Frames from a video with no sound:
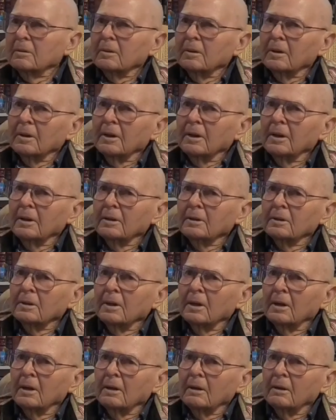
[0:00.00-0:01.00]
and
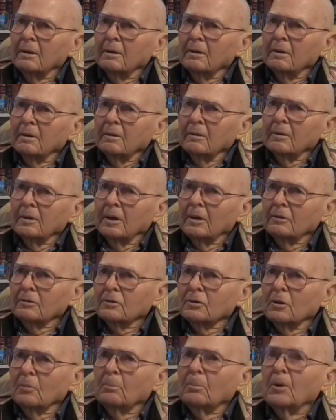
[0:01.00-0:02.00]
uh, that was
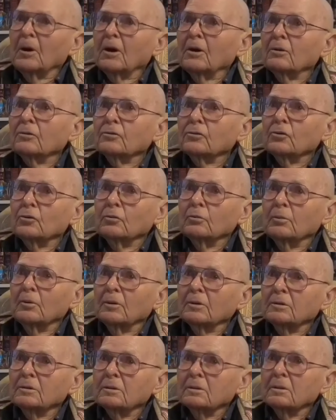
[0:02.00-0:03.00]
the
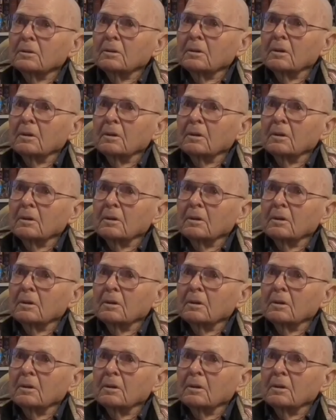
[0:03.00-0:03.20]
paratroopers, oh.